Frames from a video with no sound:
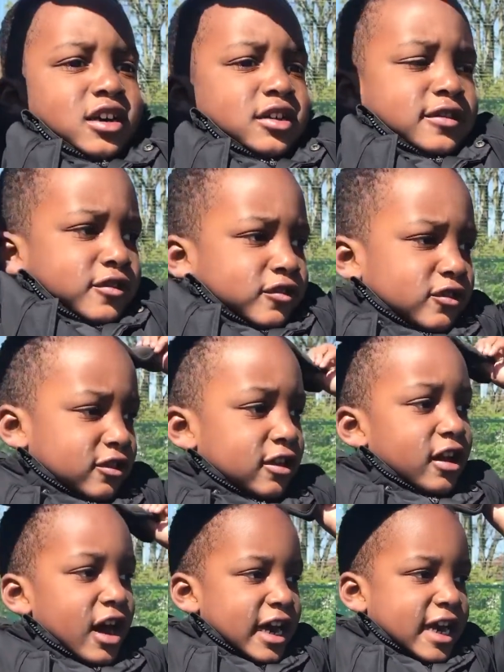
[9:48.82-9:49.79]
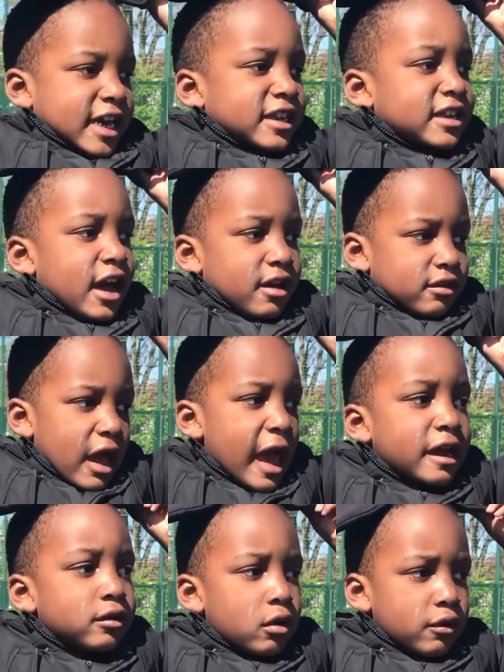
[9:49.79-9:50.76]
It's just I can carry,
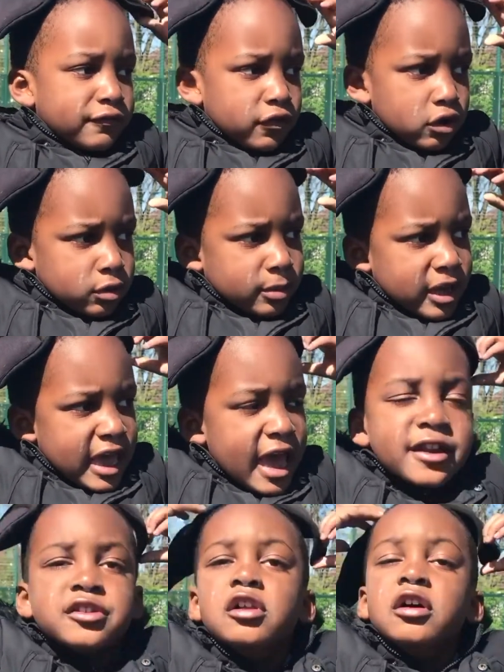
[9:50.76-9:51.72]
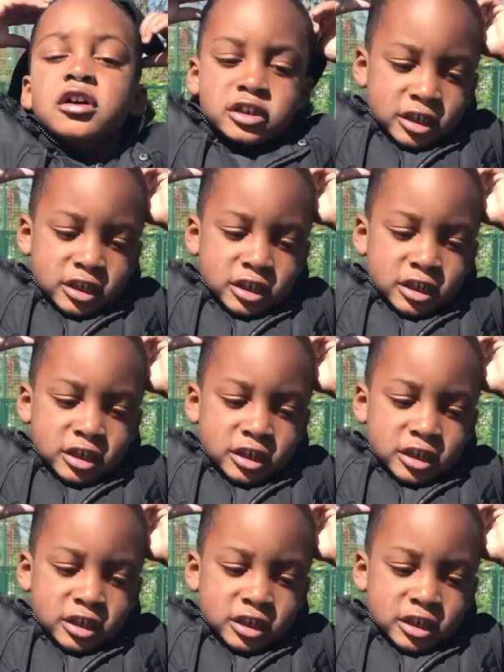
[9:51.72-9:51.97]
it won't fall on my head. Look.